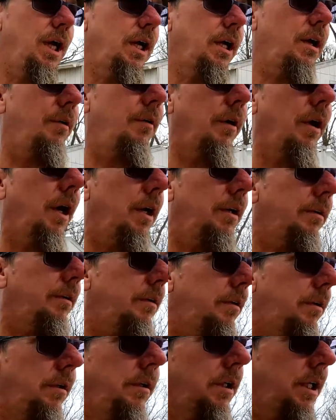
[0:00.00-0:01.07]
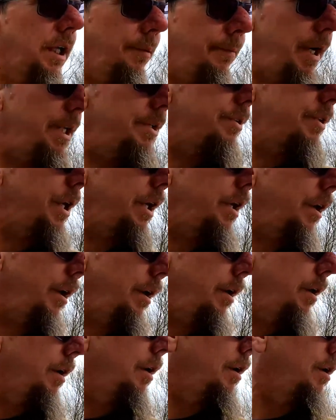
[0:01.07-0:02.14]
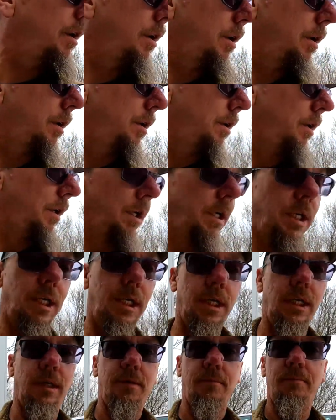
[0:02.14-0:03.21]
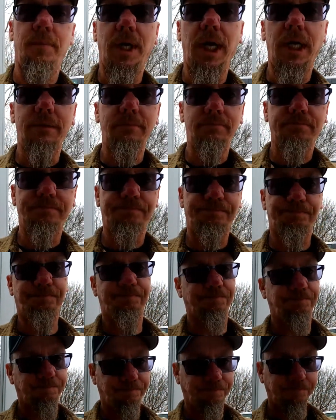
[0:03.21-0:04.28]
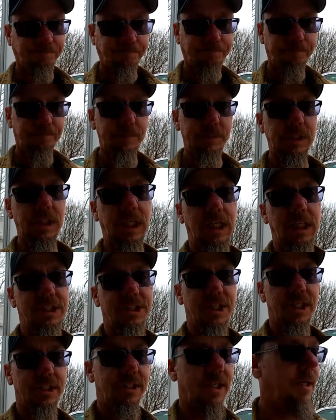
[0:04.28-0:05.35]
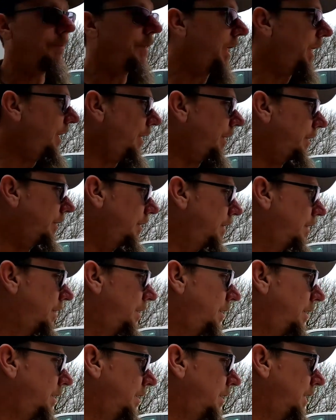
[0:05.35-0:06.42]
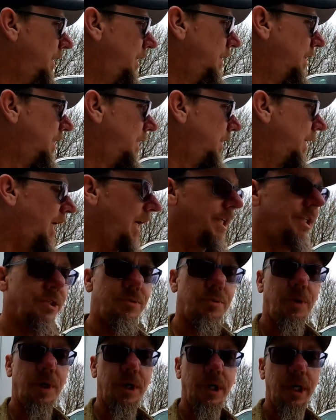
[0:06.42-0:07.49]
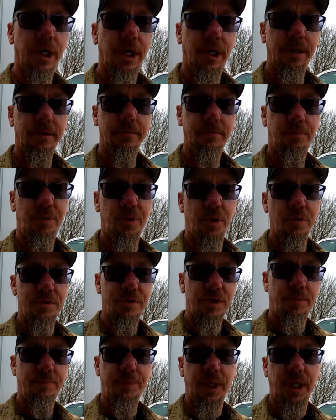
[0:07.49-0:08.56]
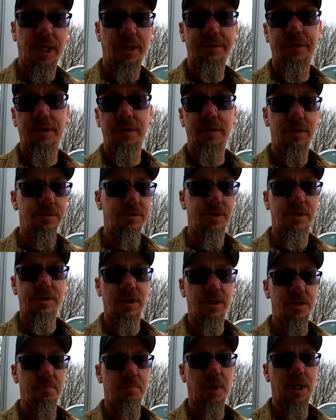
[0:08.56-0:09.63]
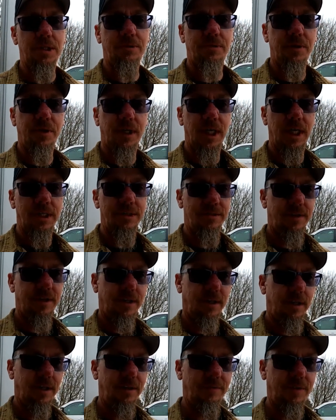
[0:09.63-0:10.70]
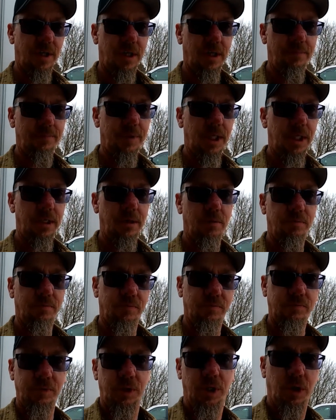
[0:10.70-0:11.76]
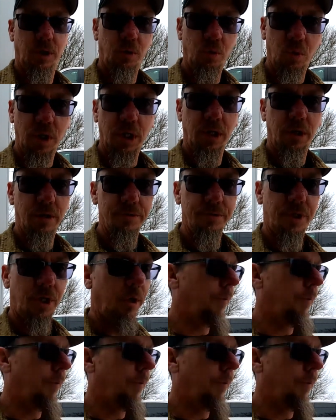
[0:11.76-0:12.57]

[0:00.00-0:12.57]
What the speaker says: lot going on. Come on, Stinker. But it's that time of year. I just wanted to throw something out there just to touch base with you guys, kind of give you an update of, you know, what all's